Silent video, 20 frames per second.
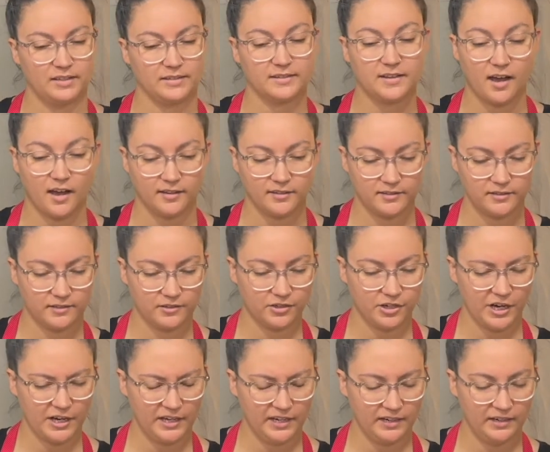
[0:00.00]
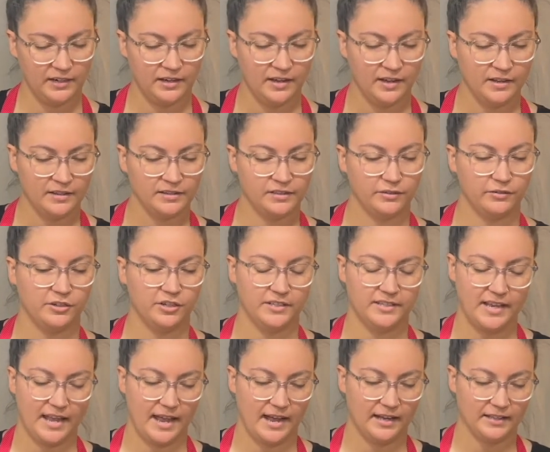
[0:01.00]
concentrated, so it
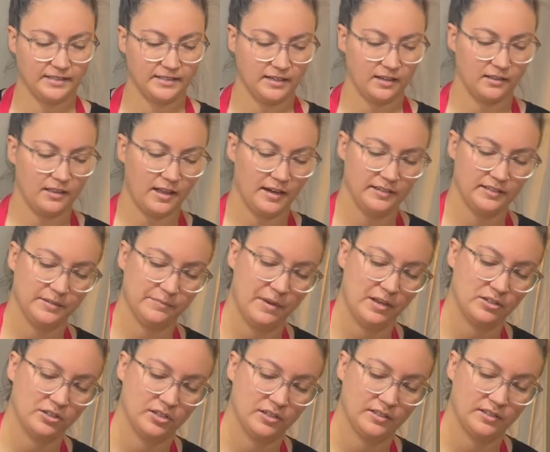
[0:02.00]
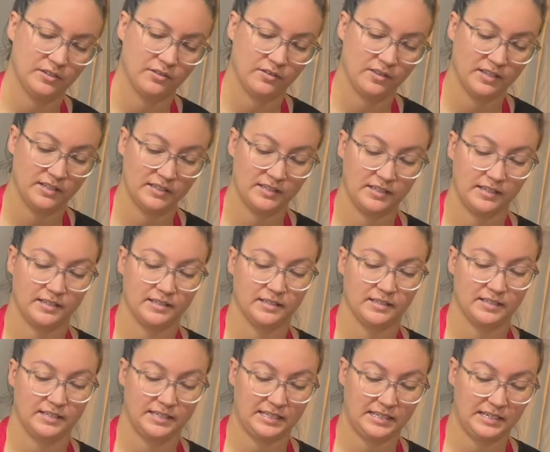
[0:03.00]
just adds a lot of dimension. So this
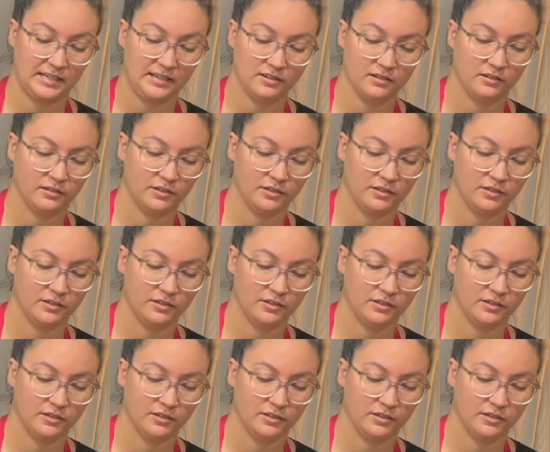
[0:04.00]
is teal